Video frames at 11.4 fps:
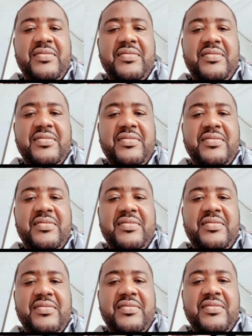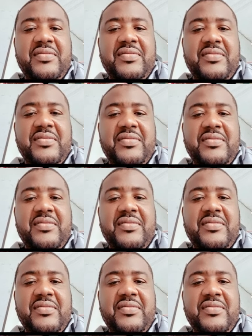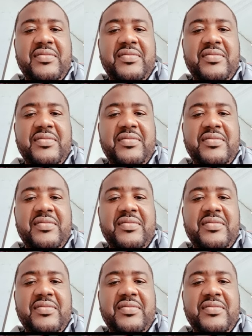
The person shown says nothing.